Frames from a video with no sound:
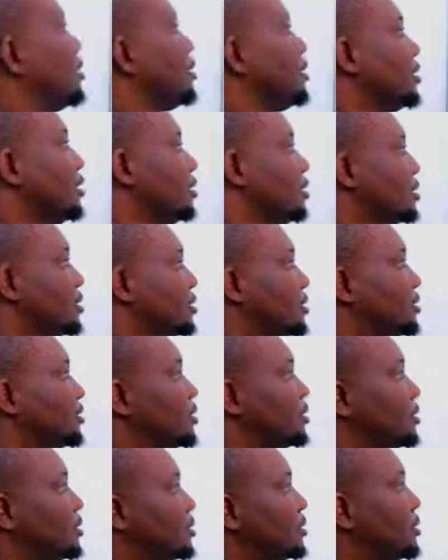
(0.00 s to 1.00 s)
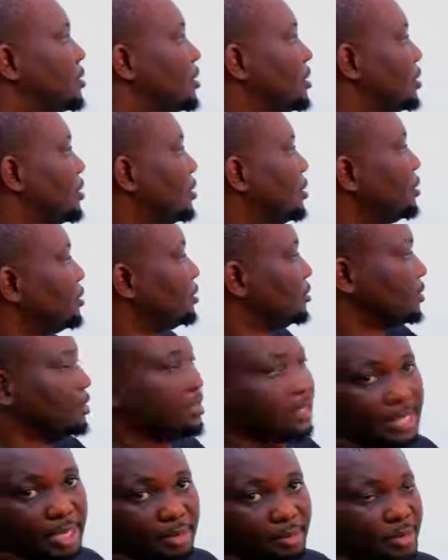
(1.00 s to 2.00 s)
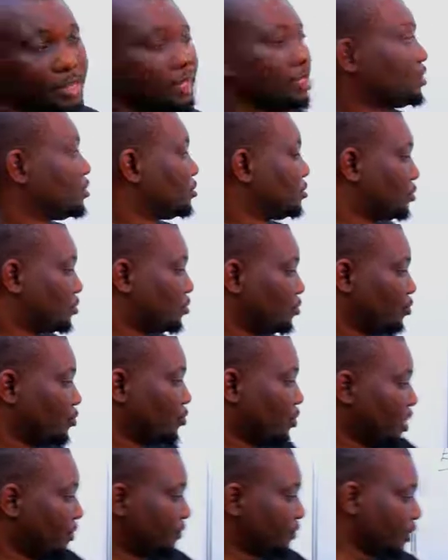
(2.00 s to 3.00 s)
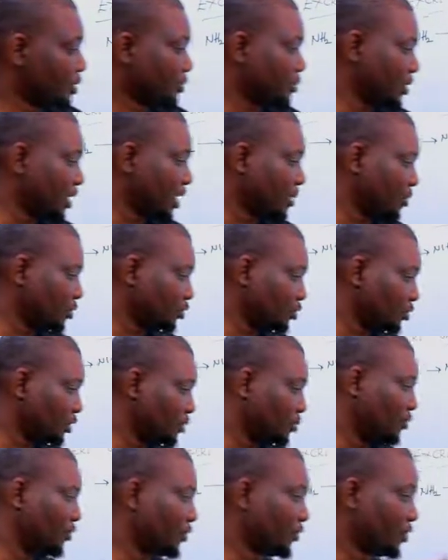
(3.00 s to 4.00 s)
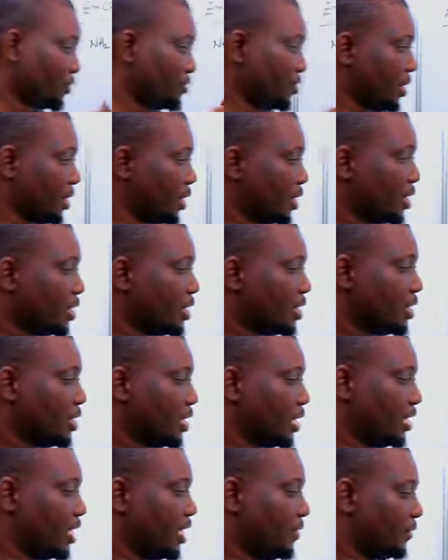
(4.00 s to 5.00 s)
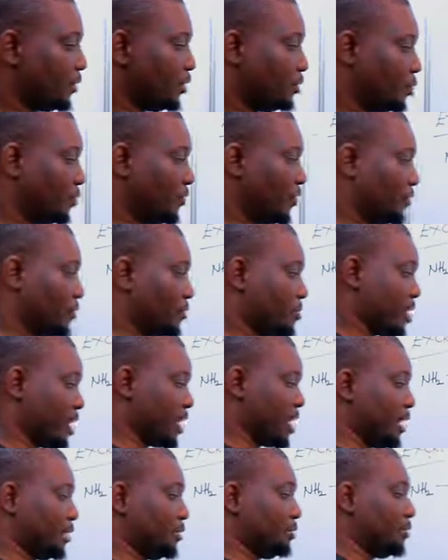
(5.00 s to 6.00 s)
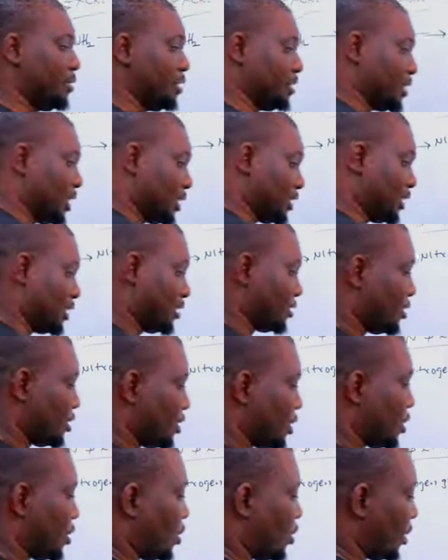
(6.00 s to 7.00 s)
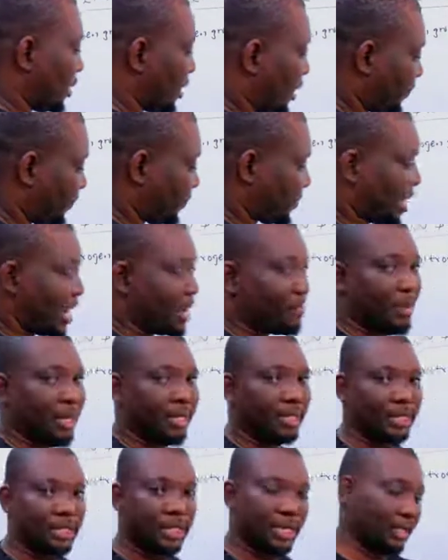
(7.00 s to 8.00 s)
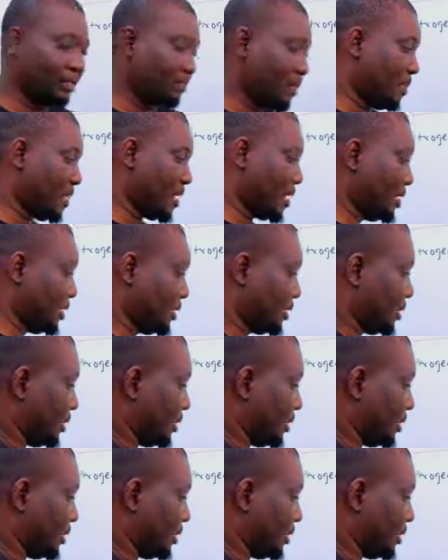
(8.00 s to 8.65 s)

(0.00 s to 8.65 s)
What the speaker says: is deamination. So we have just been able to remove it from here. And having removed it from here, that means that the other fragment here, remember that